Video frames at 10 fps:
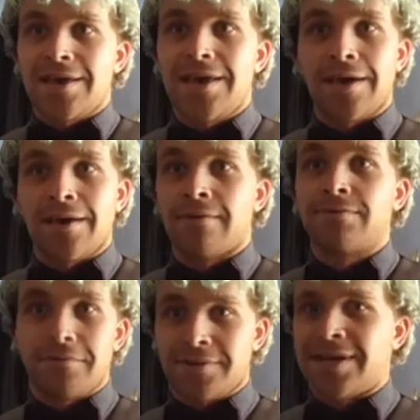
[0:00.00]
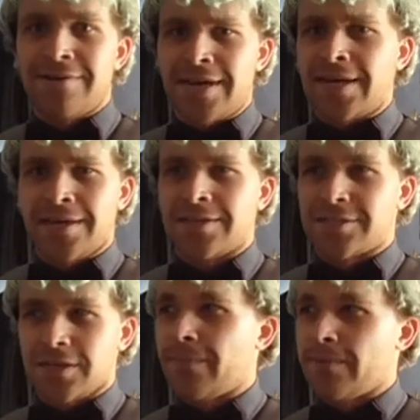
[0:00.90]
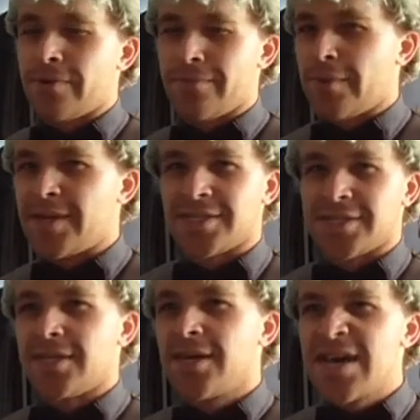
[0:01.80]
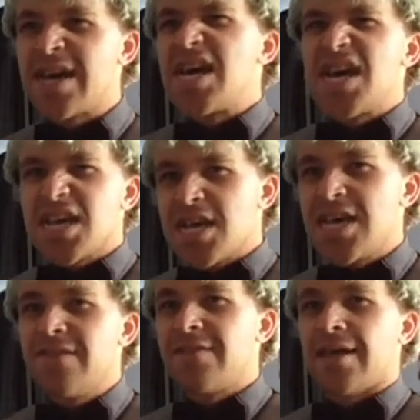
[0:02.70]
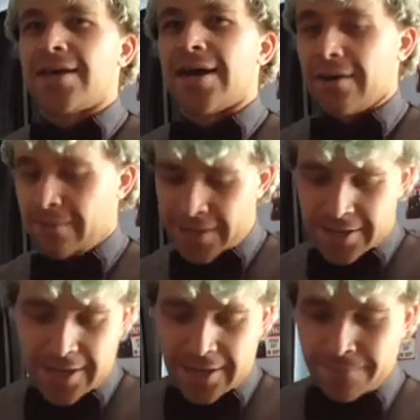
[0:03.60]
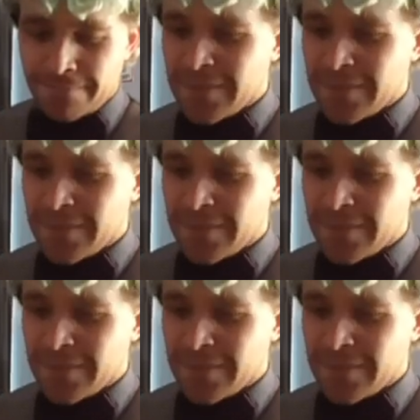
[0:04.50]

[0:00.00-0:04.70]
yeah, it would take just a couple of more minutes to even that out. I mean, yeah.